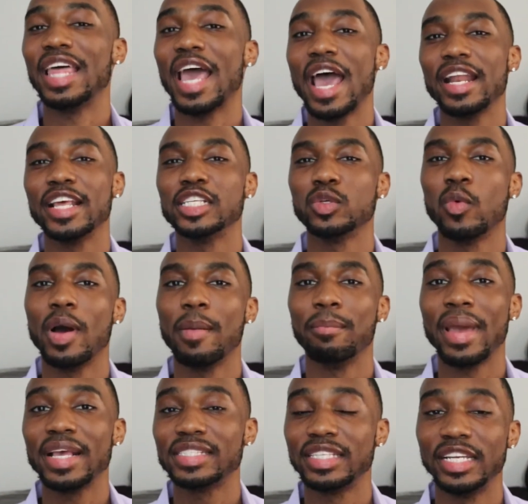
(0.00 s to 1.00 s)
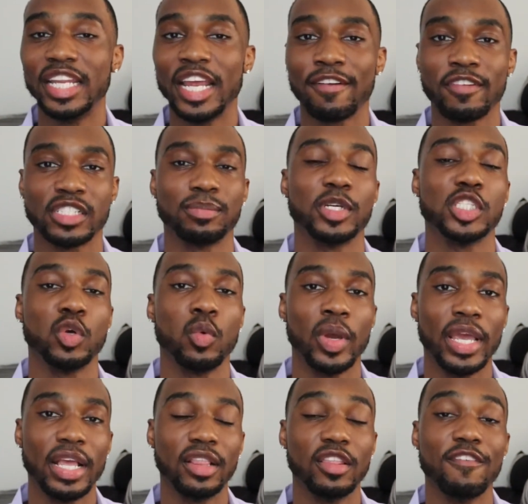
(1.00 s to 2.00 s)
that is what makes the difference
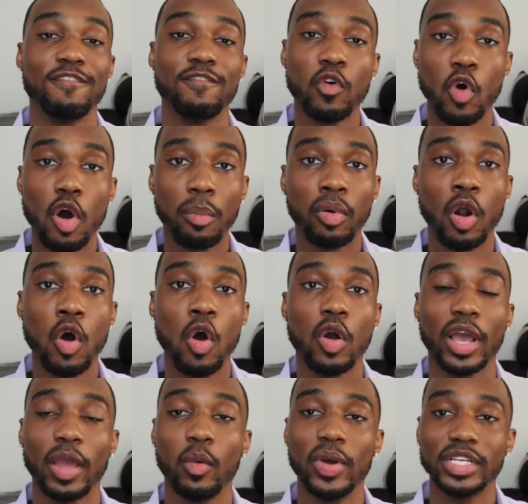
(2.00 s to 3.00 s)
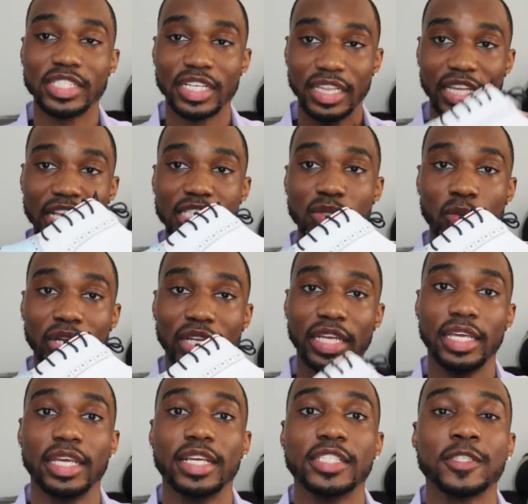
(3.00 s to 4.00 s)
between the full brogue, in which this one
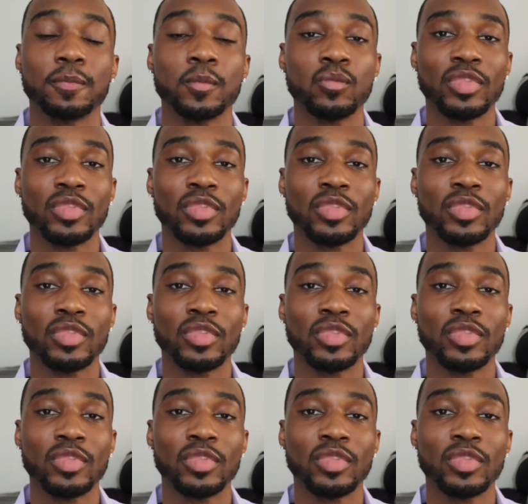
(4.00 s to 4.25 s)
is,